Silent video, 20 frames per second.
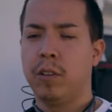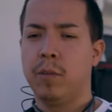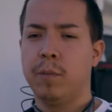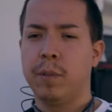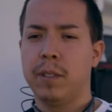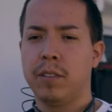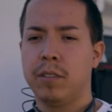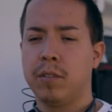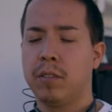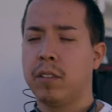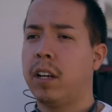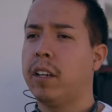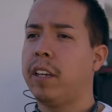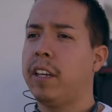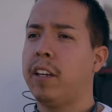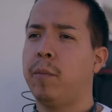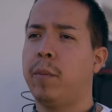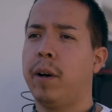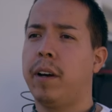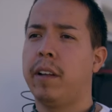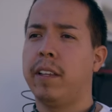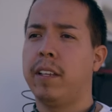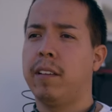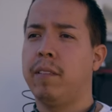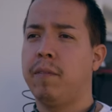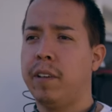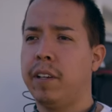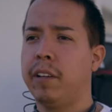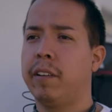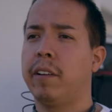open to talking about it
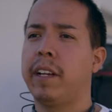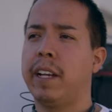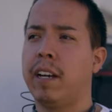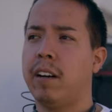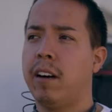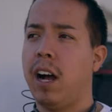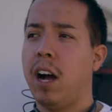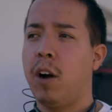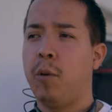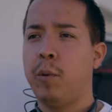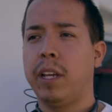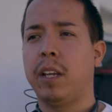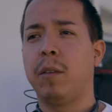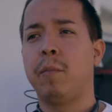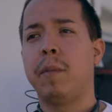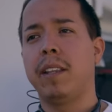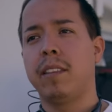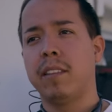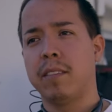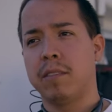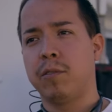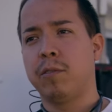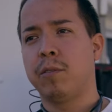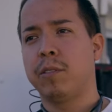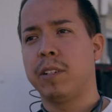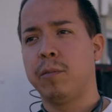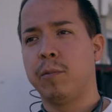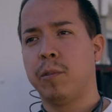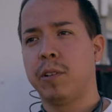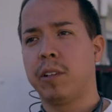and figuring out how we can make the
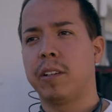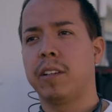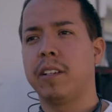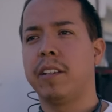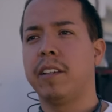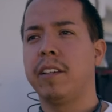story work.